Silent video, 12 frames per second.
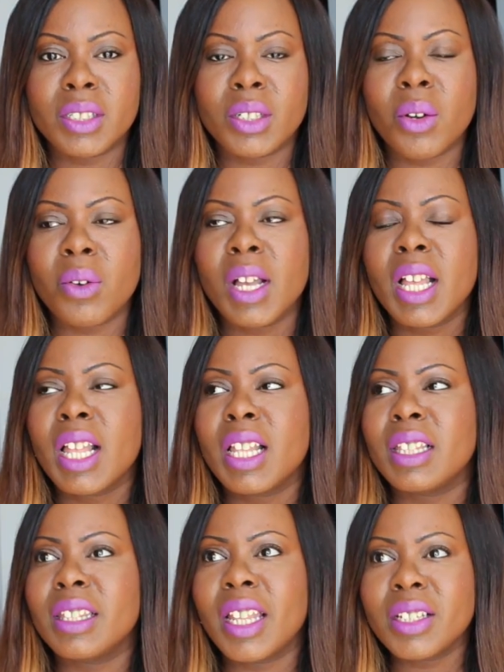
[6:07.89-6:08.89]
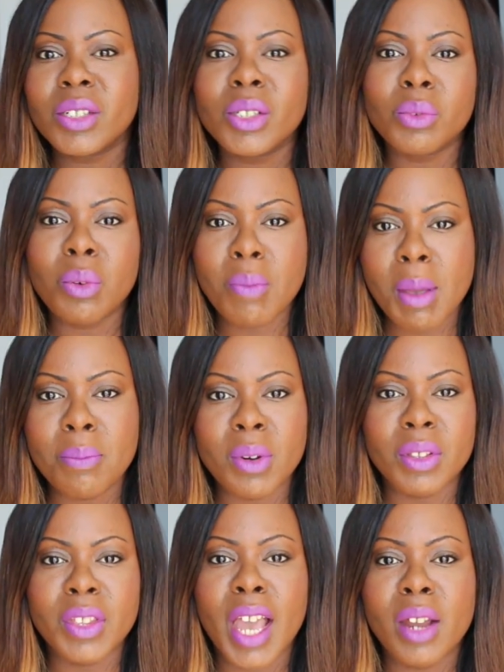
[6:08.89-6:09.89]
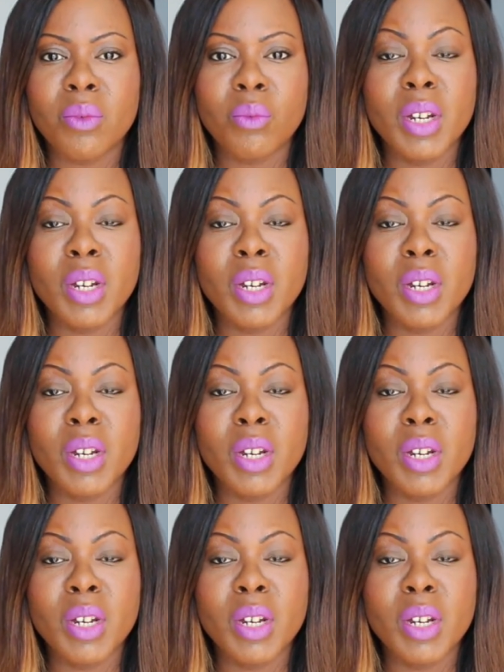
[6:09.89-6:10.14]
So let's just remember that